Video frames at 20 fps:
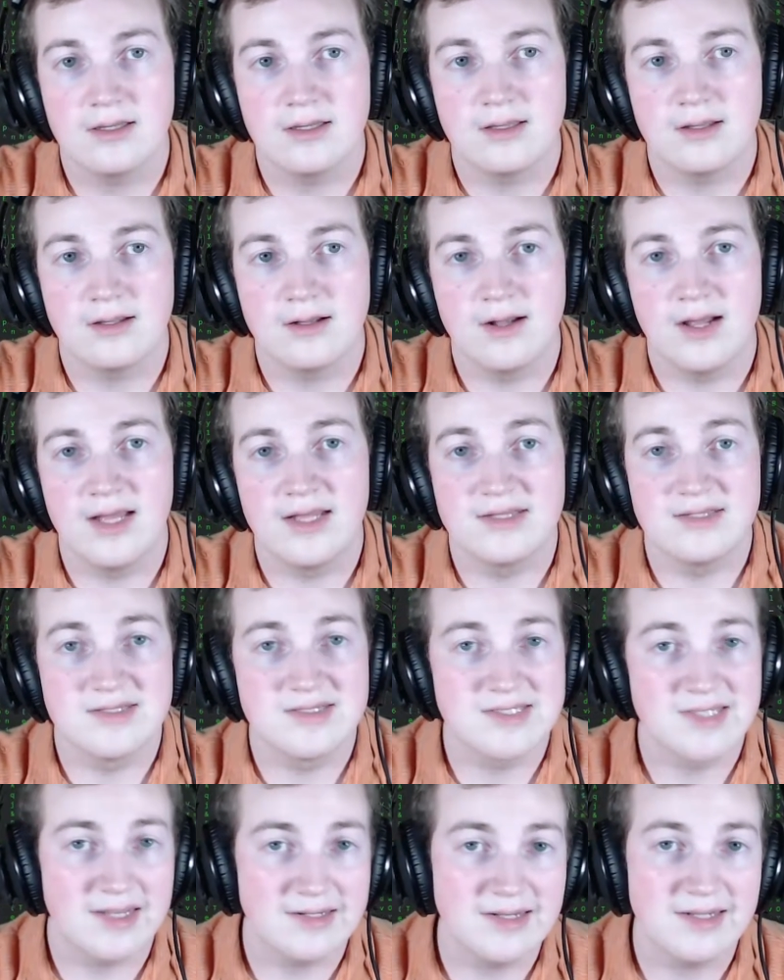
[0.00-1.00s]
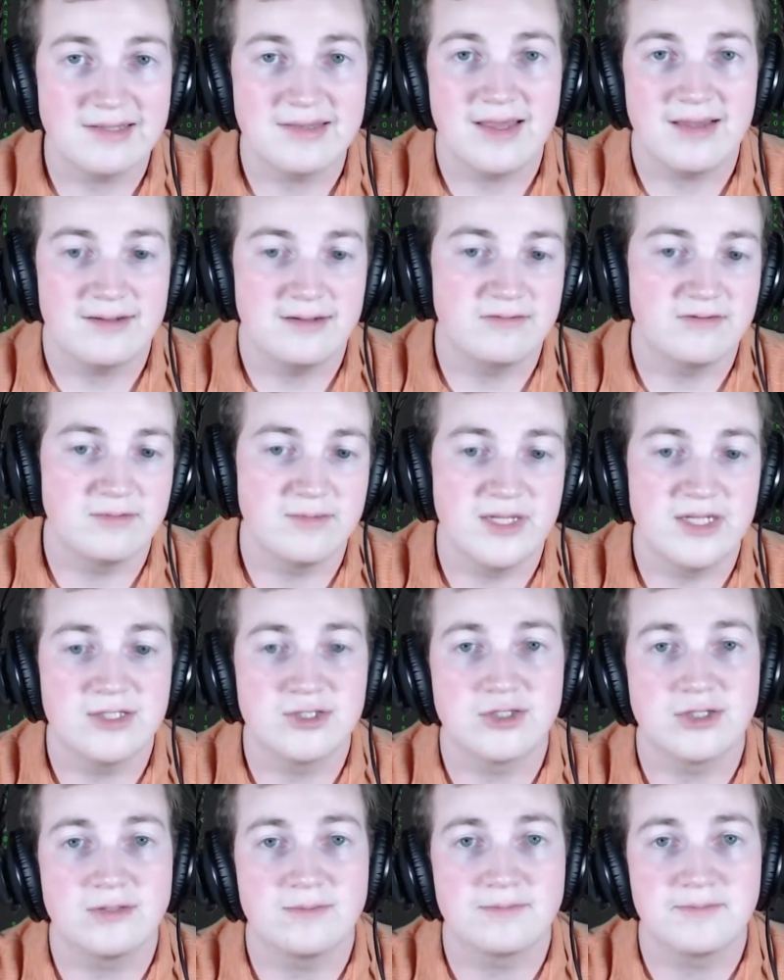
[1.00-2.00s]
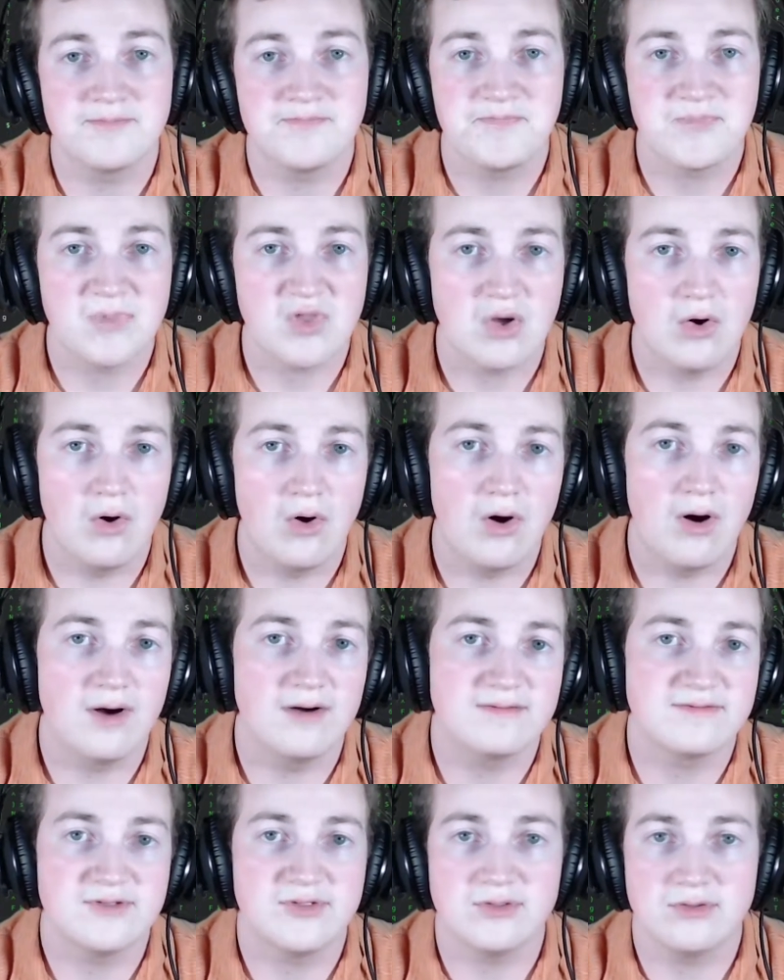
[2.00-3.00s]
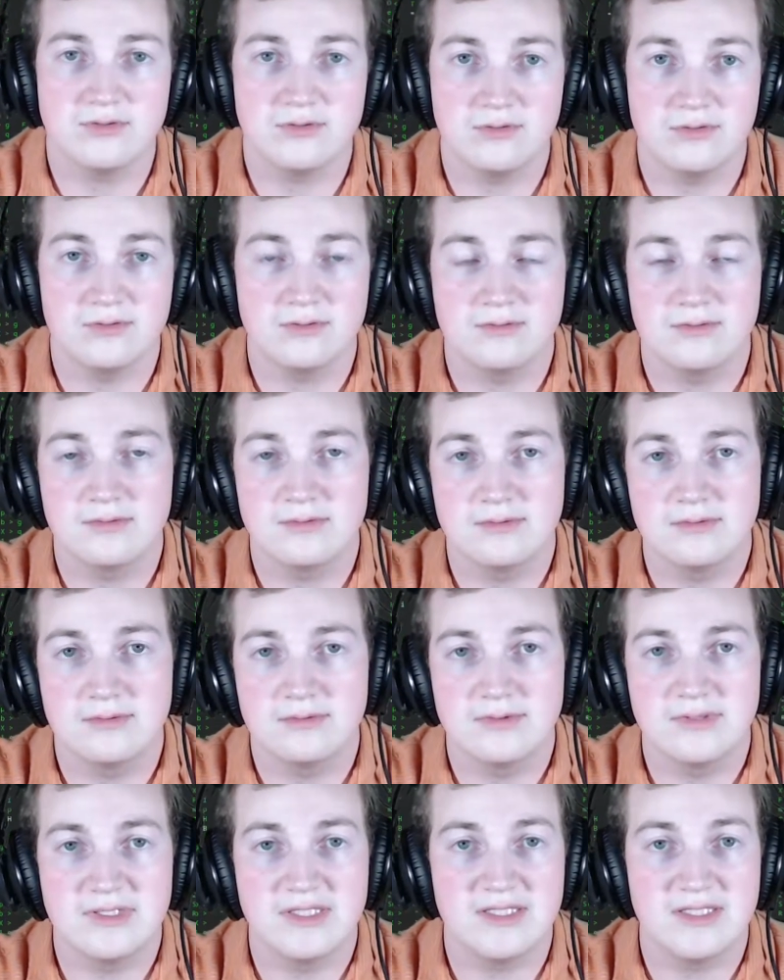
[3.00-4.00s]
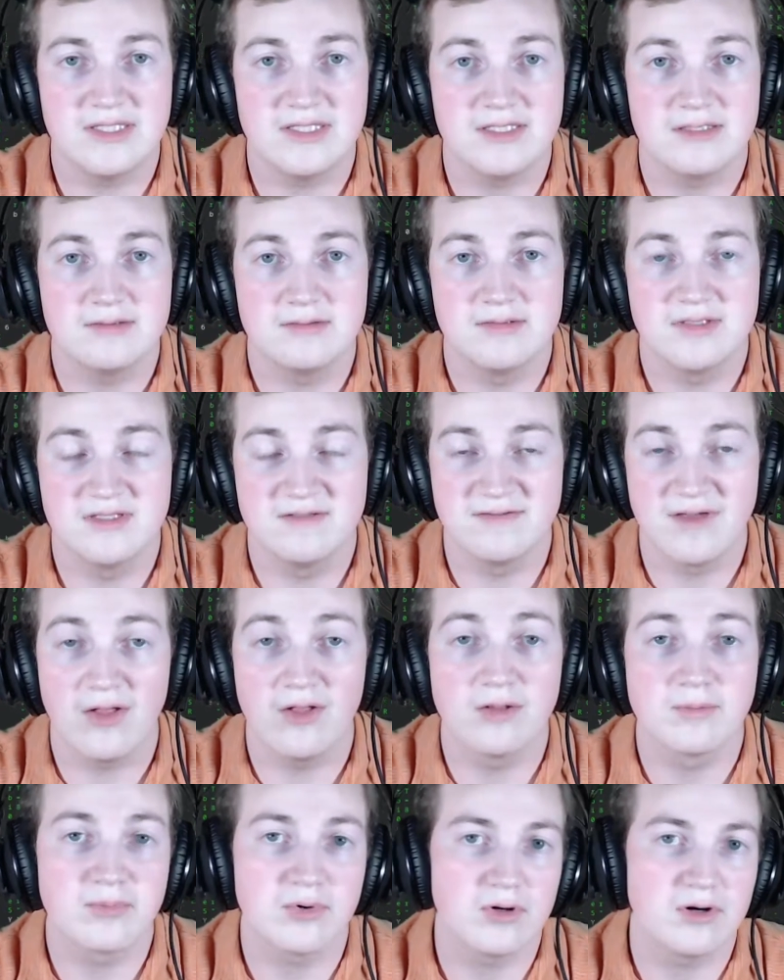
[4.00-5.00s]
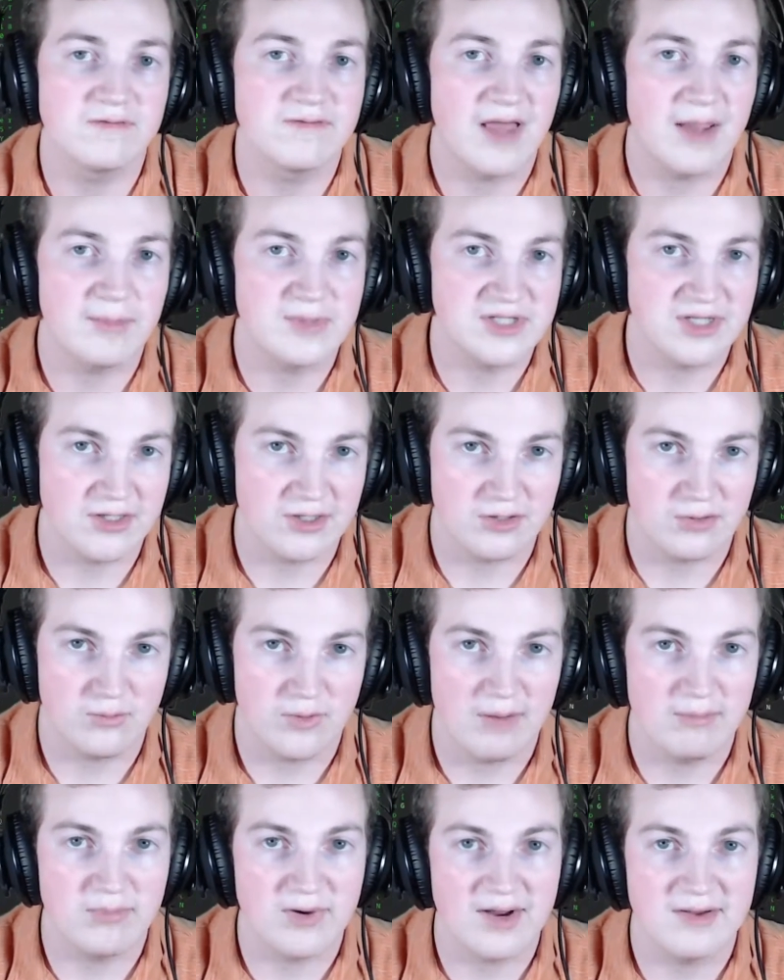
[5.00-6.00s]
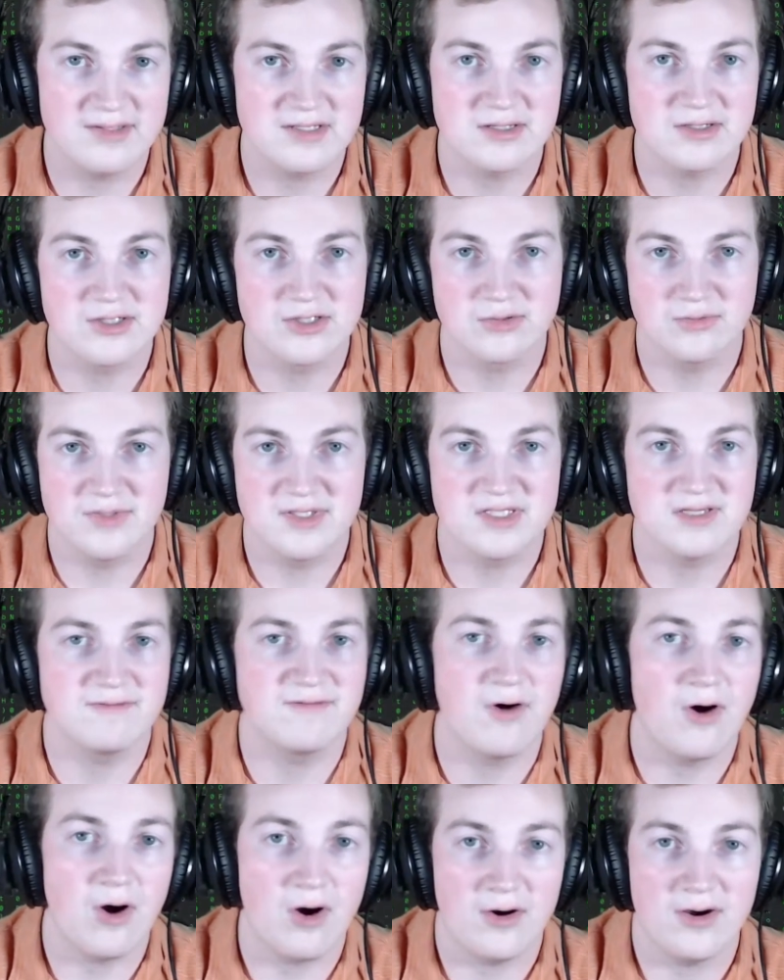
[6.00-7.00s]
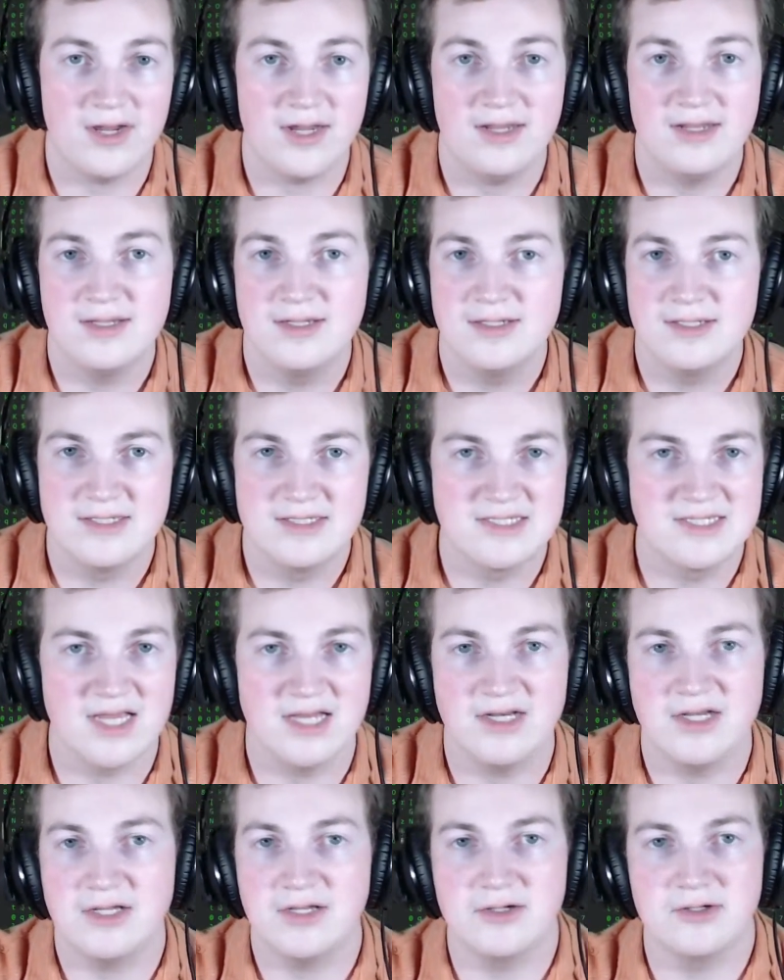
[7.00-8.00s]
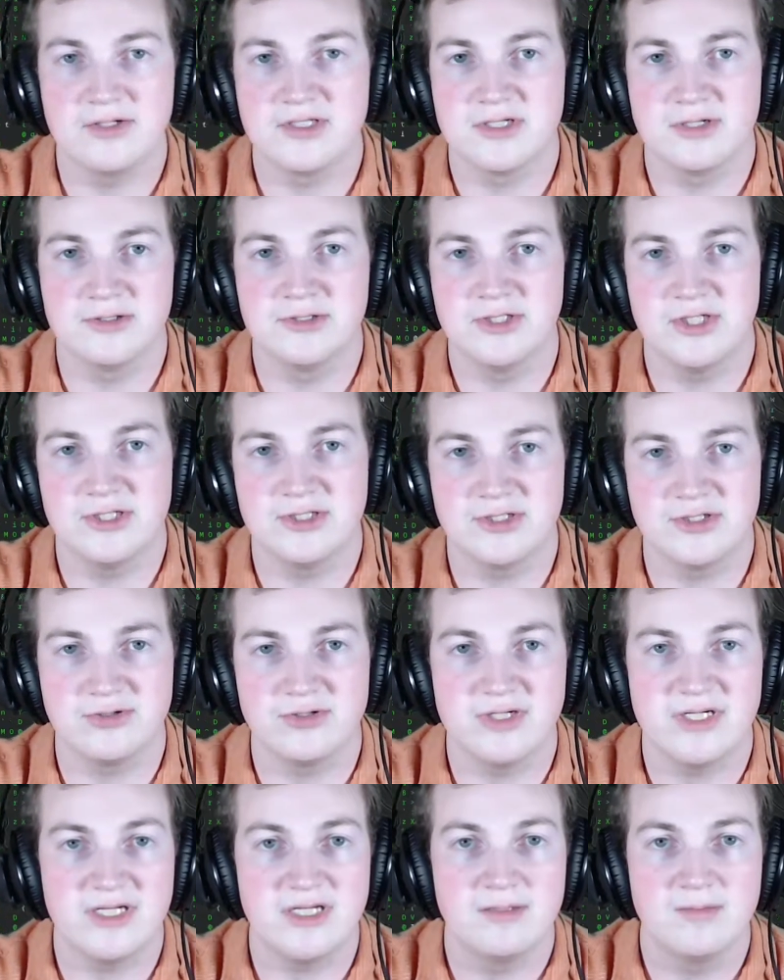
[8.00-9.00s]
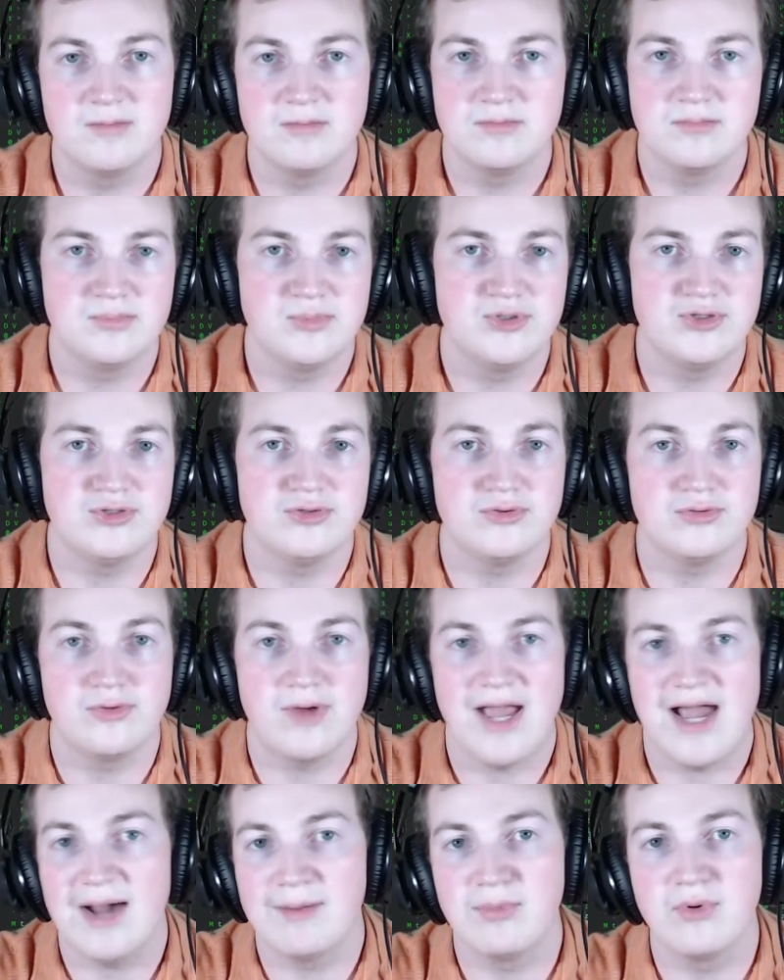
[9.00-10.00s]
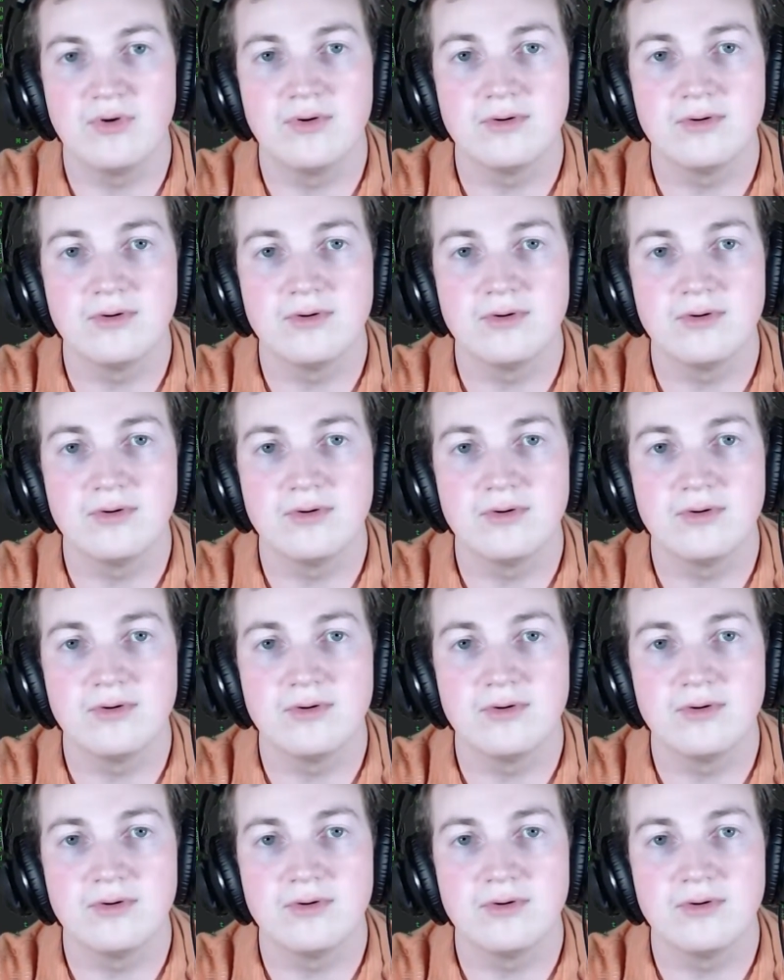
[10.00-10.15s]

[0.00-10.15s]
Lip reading: and sending that information off to the developer of that particular web browser? So is Safari sending your search history to Apple?